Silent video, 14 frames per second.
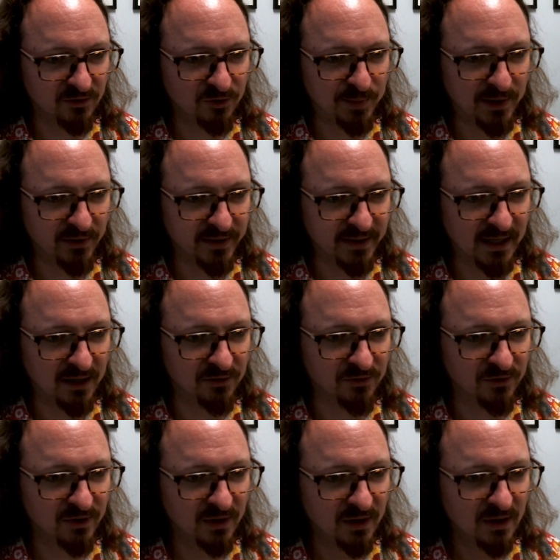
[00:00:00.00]
Spelling
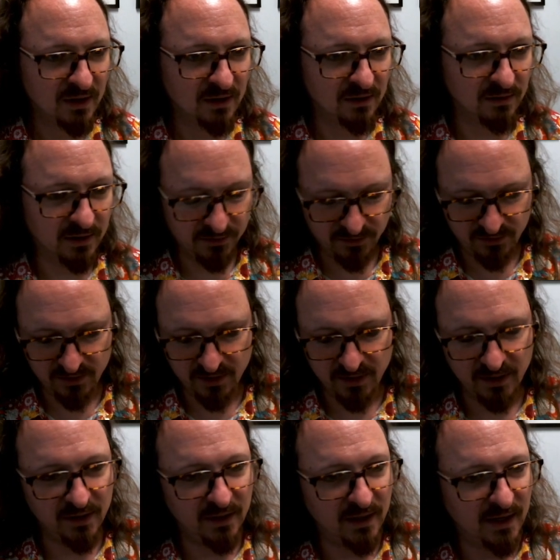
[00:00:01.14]
counts. Let's
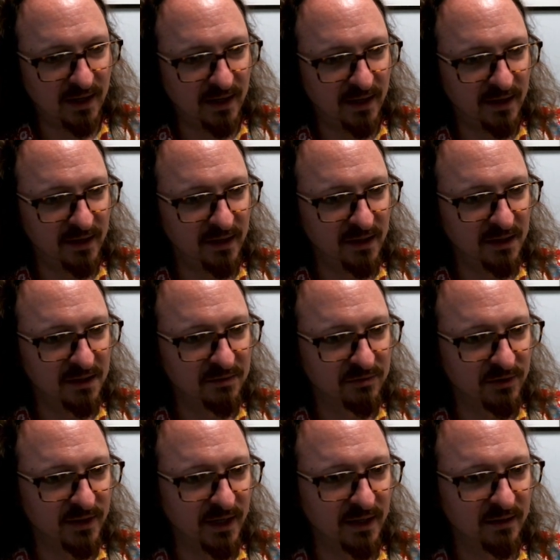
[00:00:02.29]
say I
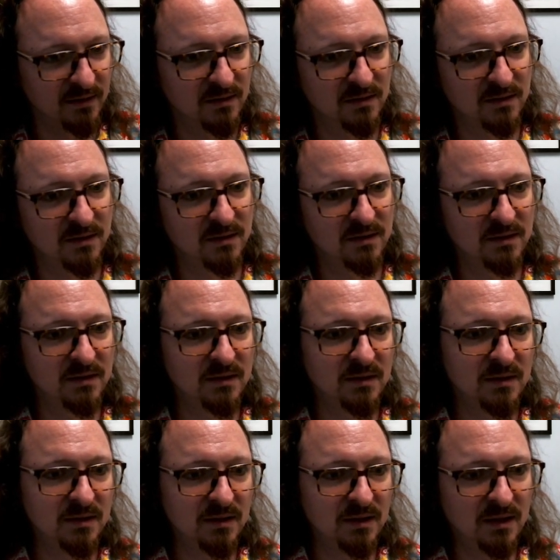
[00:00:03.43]
forget
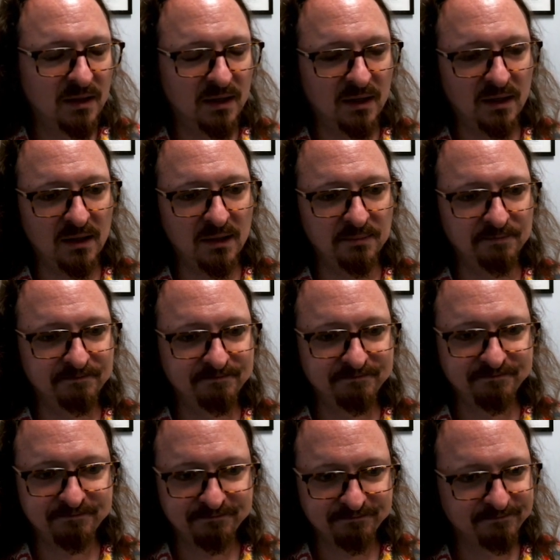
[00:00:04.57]
a
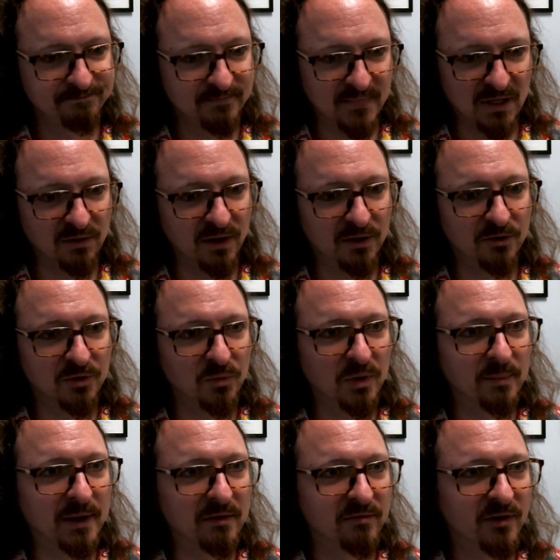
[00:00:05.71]
letter in one of
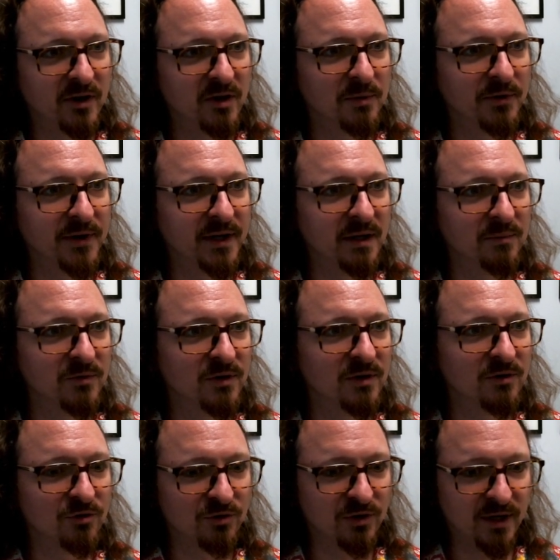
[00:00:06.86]
my variable names and
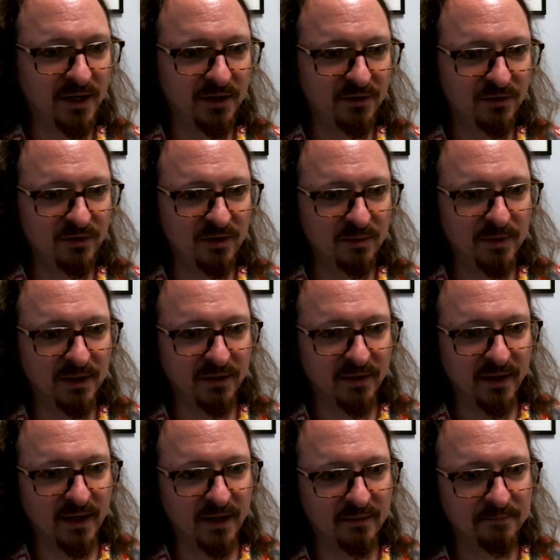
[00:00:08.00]
try to debug
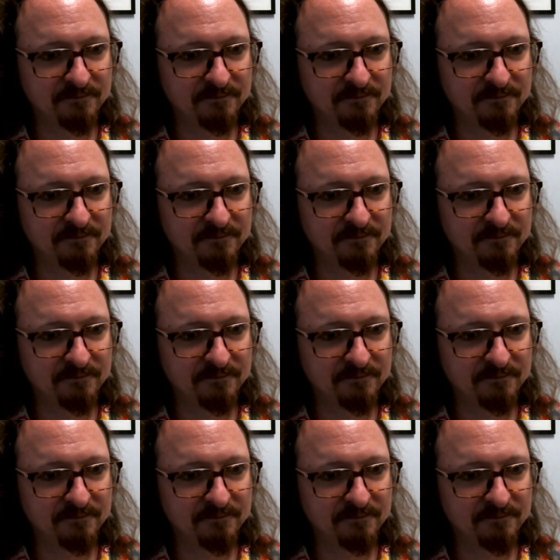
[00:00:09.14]
that.